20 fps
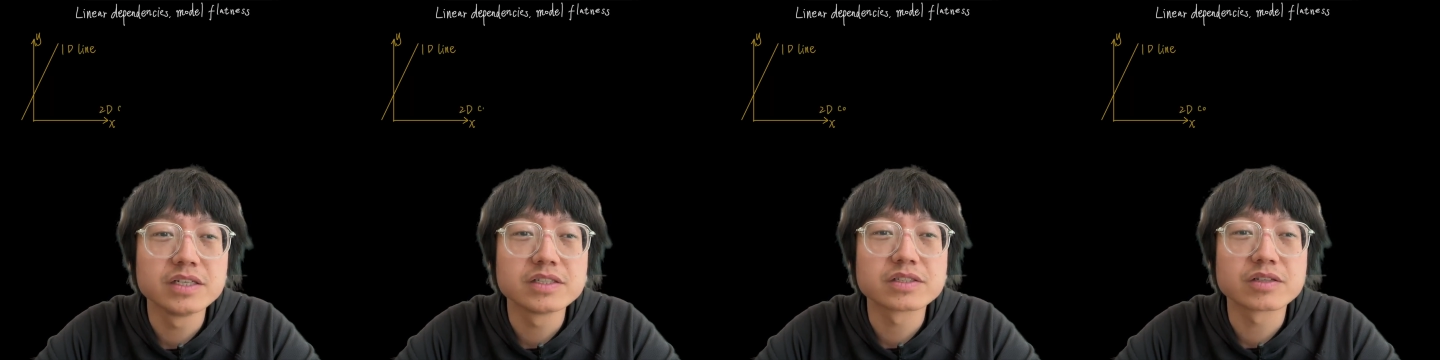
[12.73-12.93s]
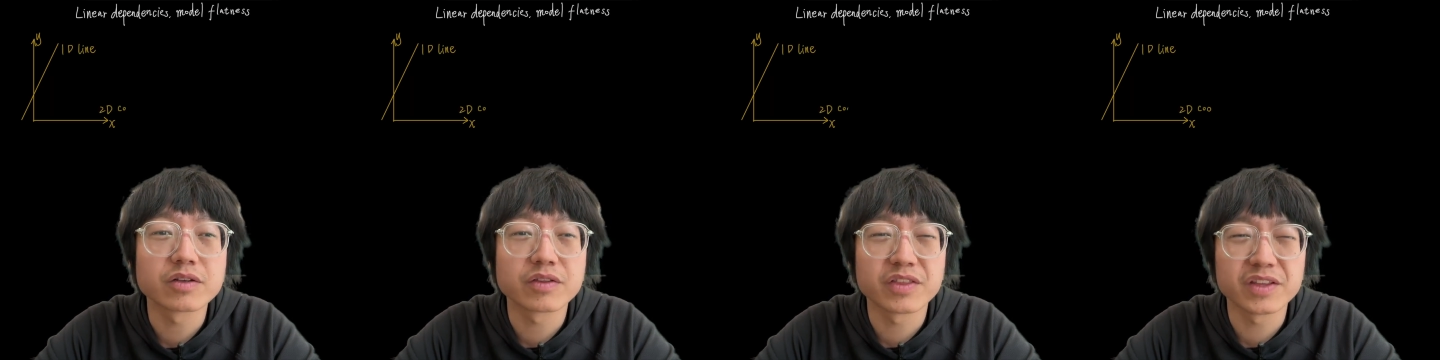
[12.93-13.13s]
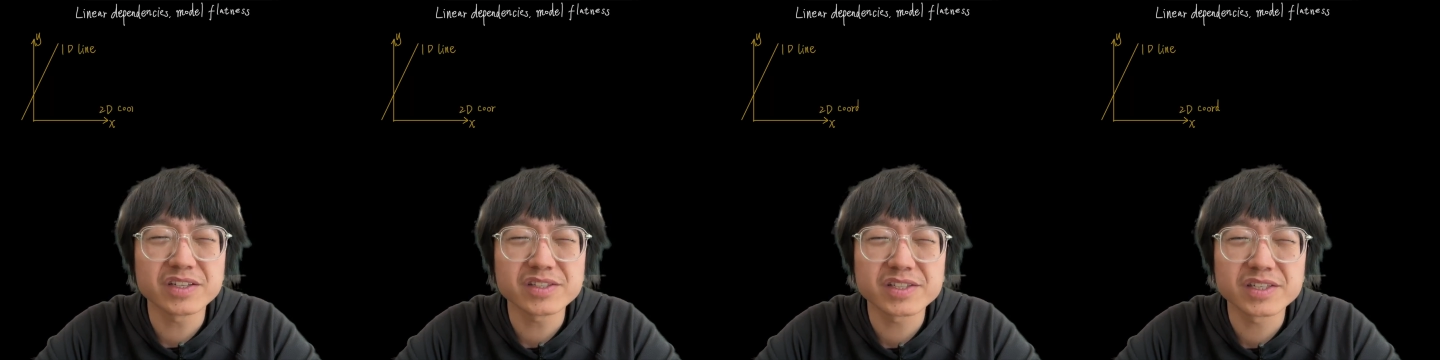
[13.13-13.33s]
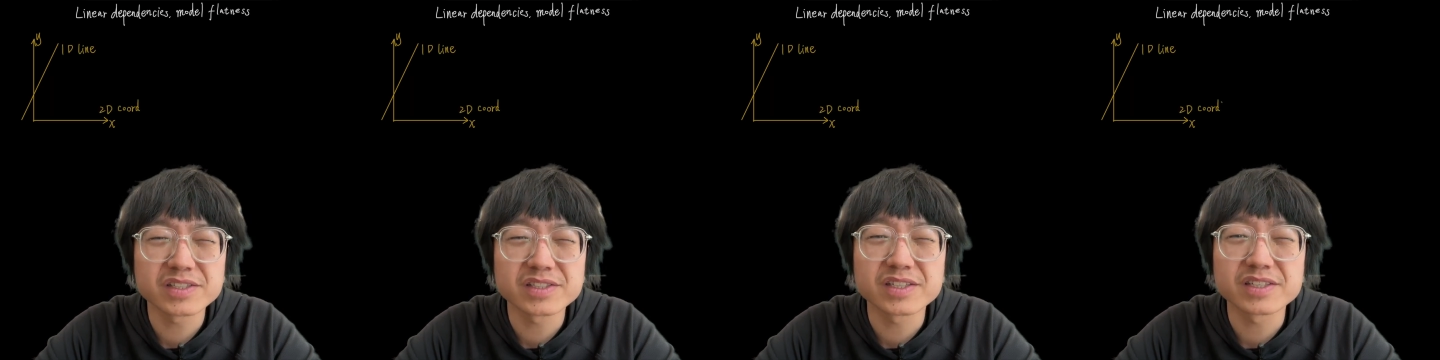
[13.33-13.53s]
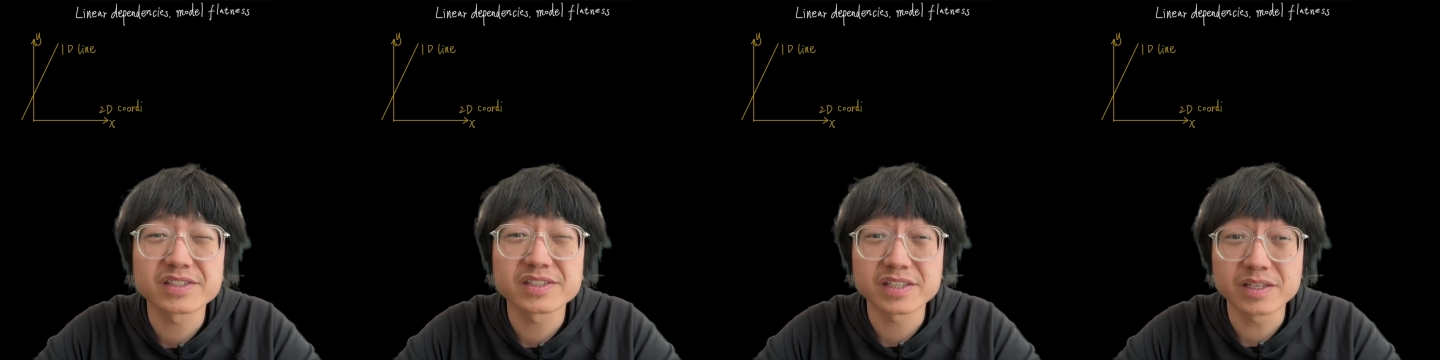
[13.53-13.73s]
So this is
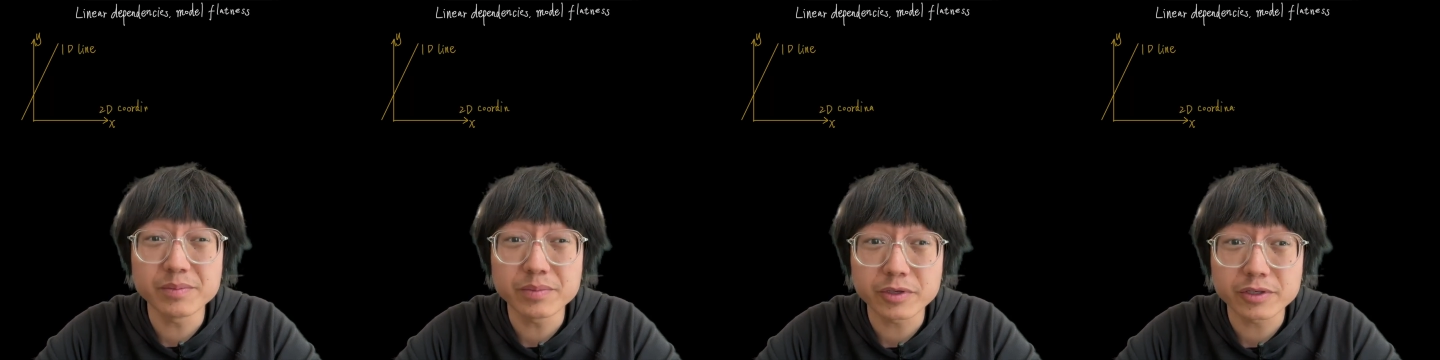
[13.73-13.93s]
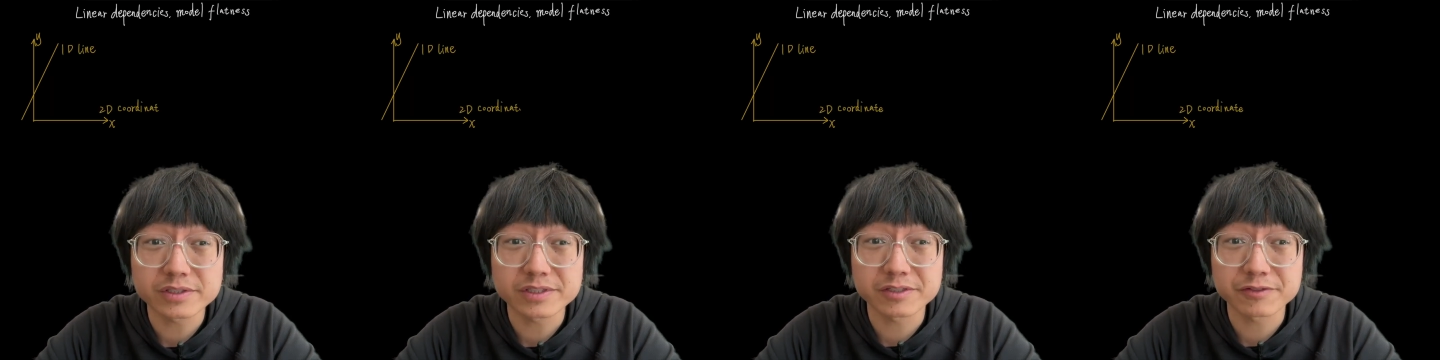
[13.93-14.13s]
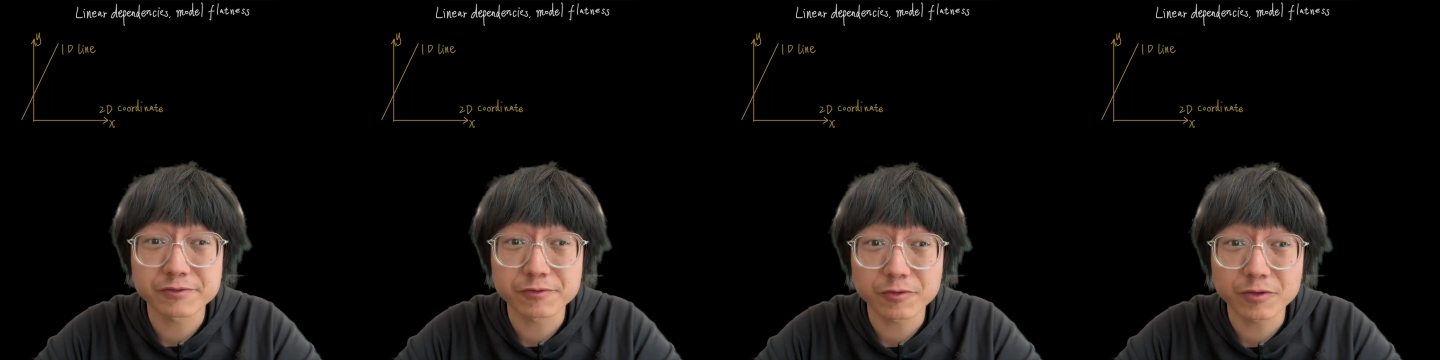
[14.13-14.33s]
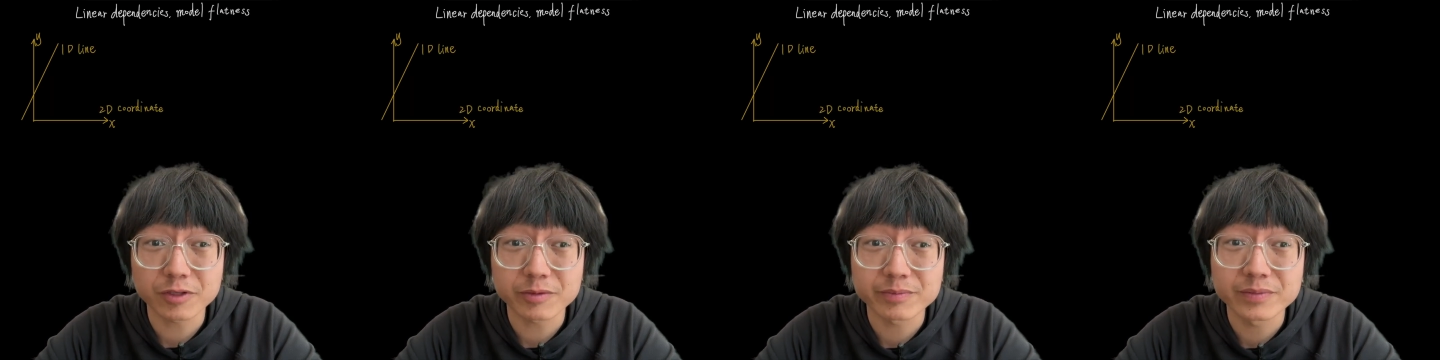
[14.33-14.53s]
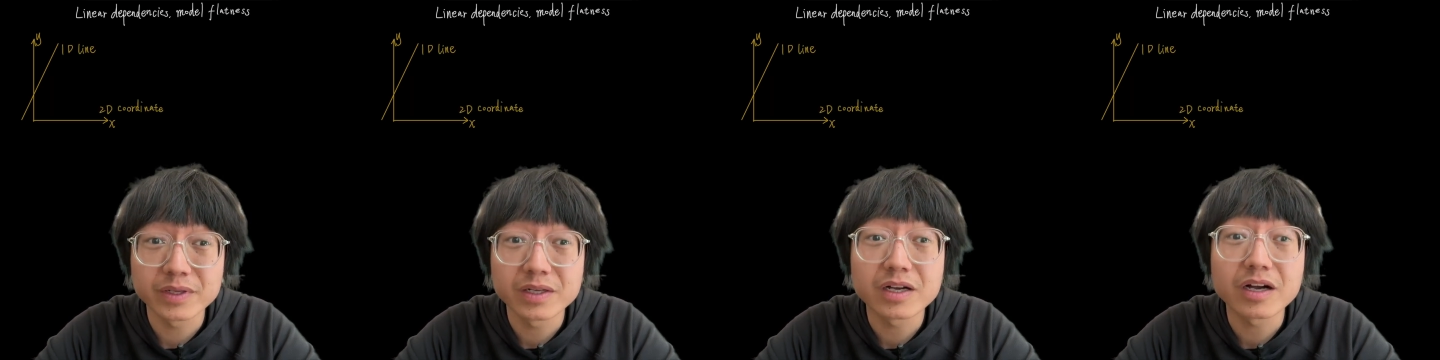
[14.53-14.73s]
the simplest
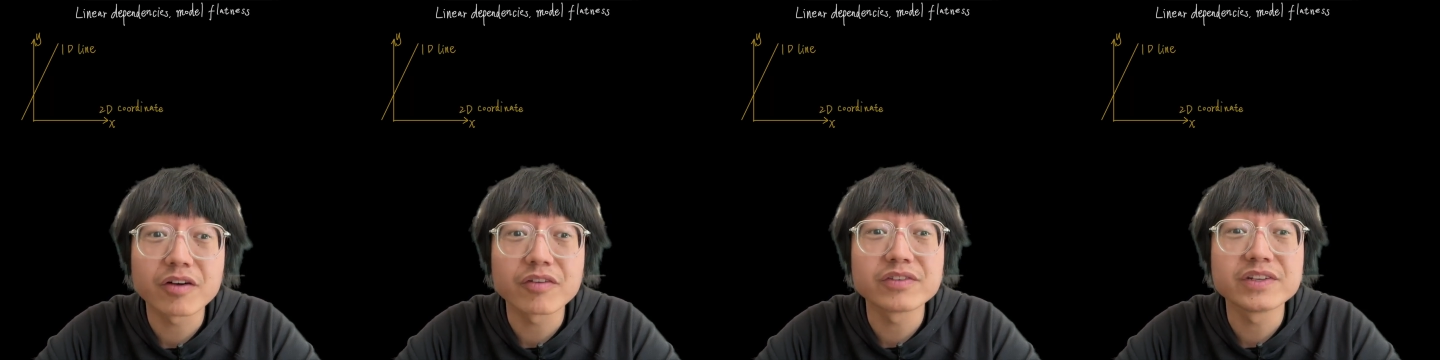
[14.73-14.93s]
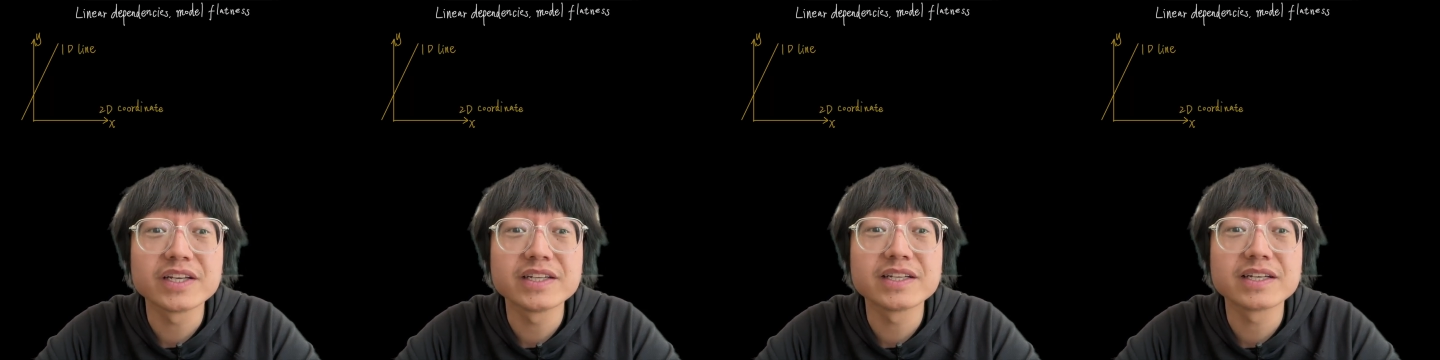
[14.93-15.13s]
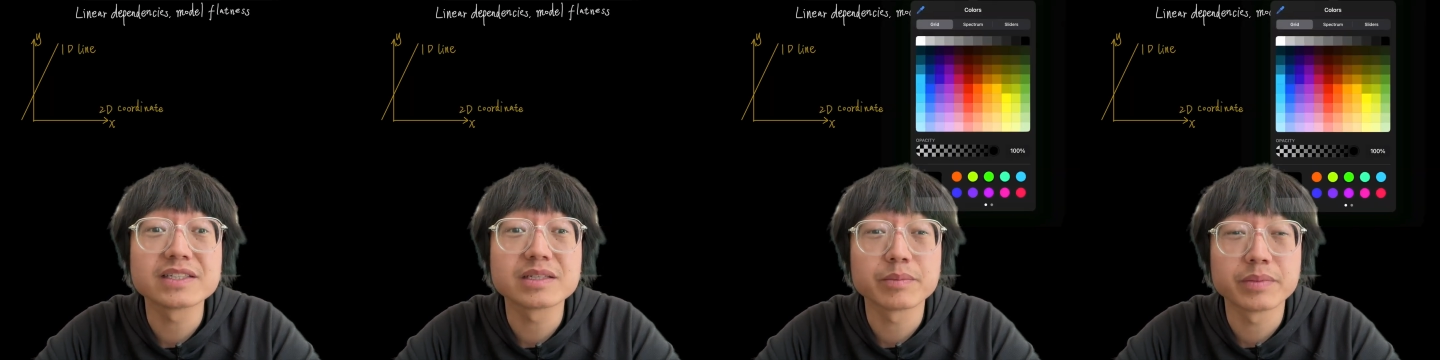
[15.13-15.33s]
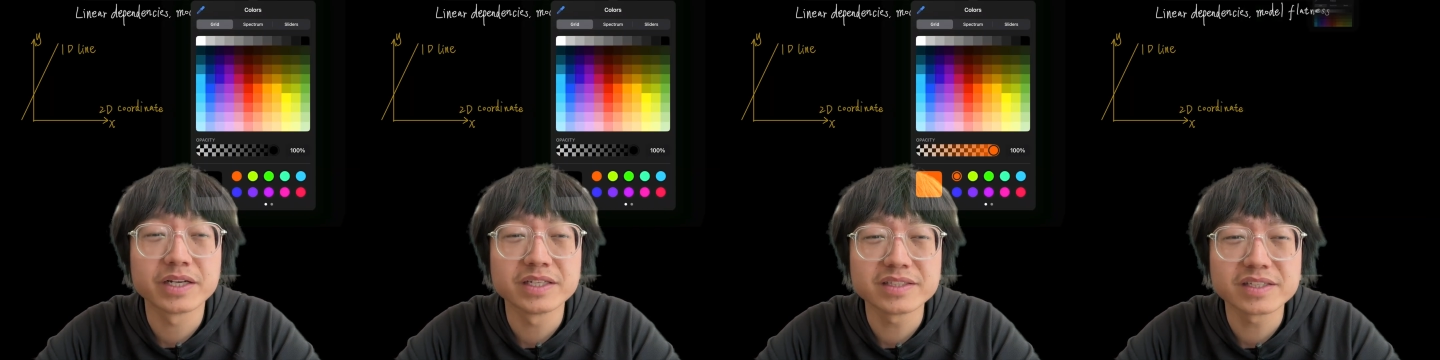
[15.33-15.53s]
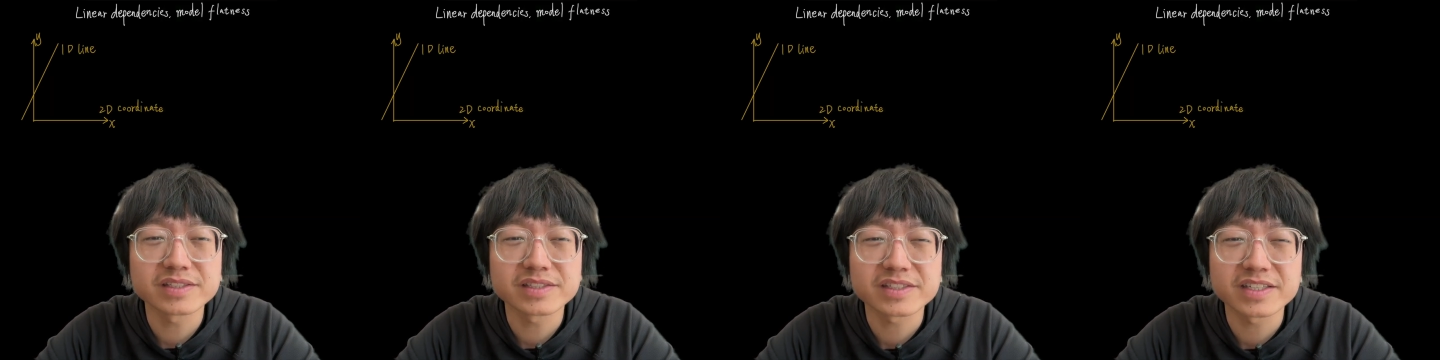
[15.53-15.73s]
form of linear
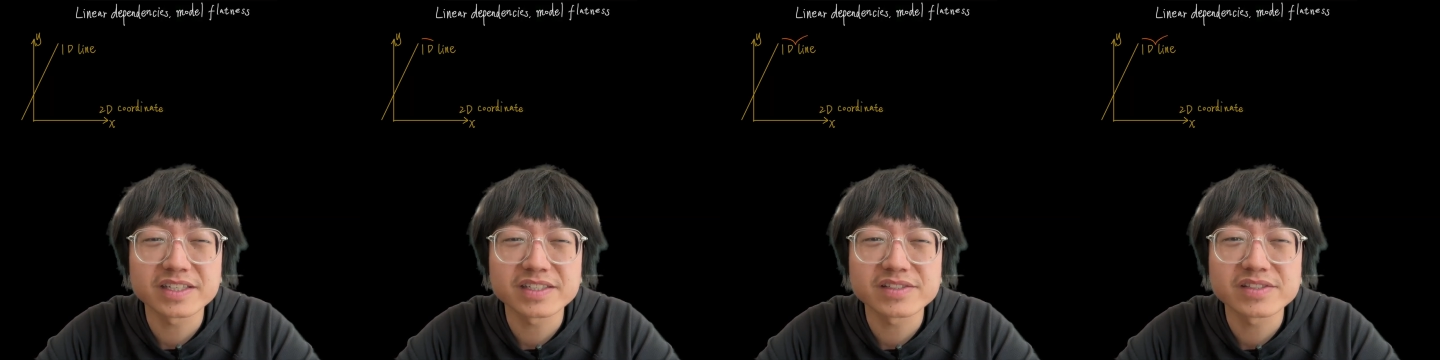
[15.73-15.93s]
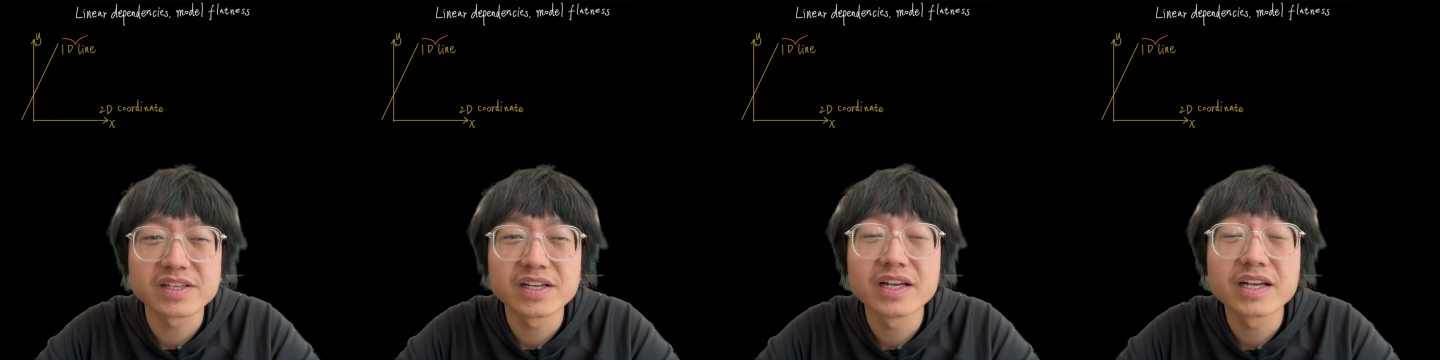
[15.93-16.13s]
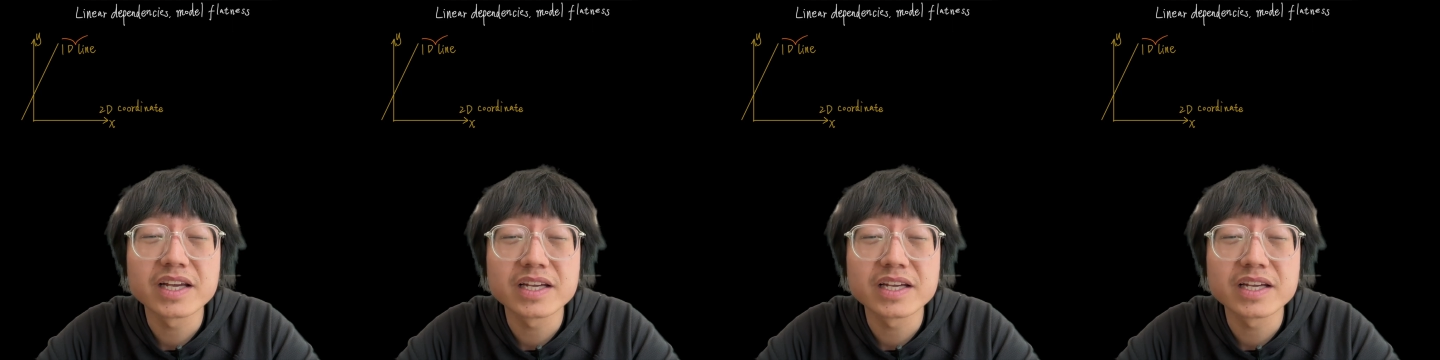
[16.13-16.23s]
dependencies